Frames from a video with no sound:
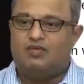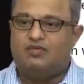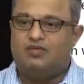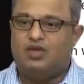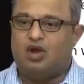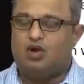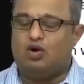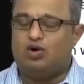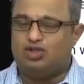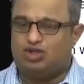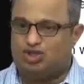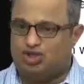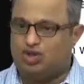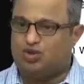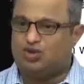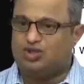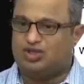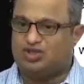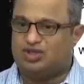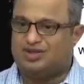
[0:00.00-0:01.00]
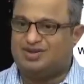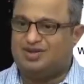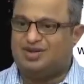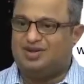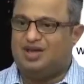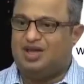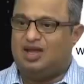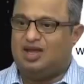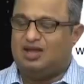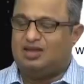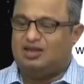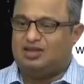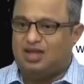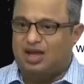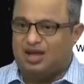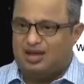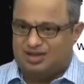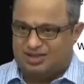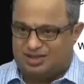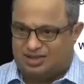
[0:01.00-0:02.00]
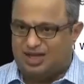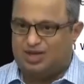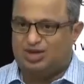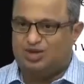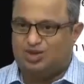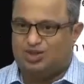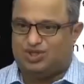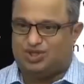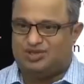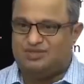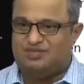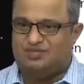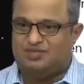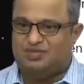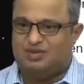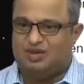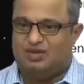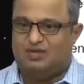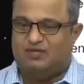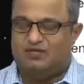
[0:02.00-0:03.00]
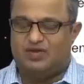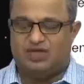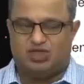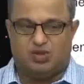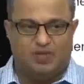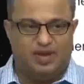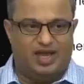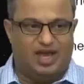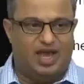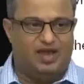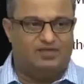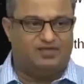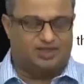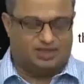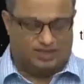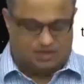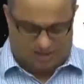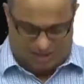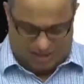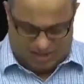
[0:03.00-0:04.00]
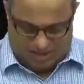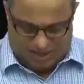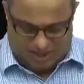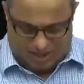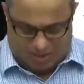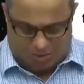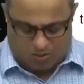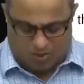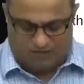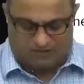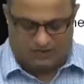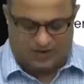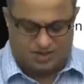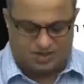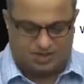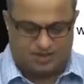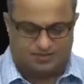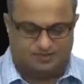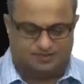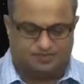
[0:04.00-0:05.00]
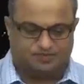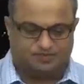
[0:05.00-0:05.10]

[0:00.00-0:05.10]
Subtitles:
We are going to choose the solution which behaves in the required fashion,